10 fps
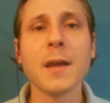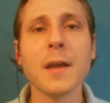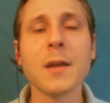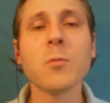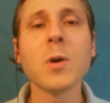
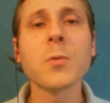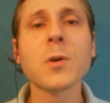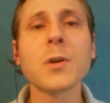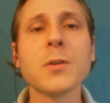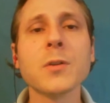And what we're
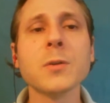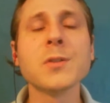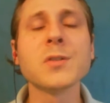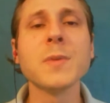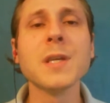going to do
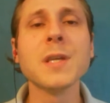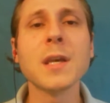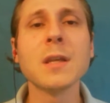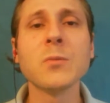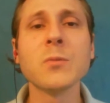is
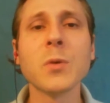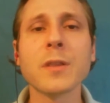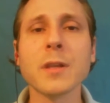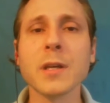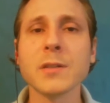begin with
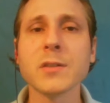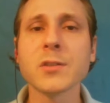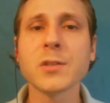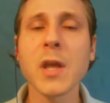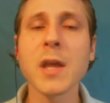a
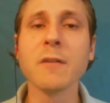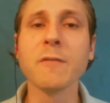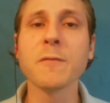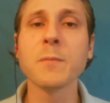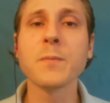state of
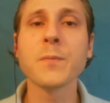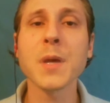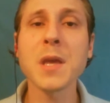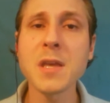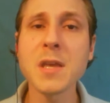
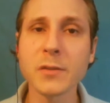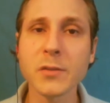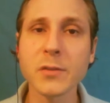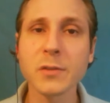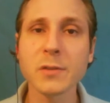
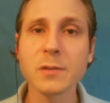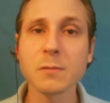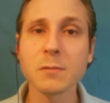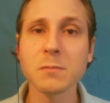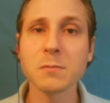peace,
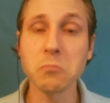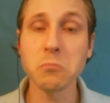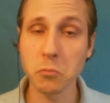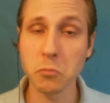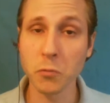
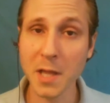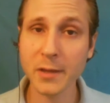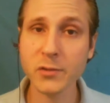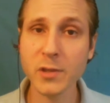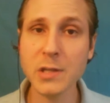
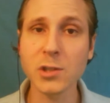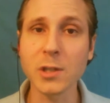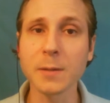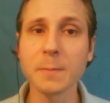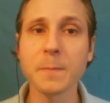
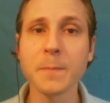relaxation.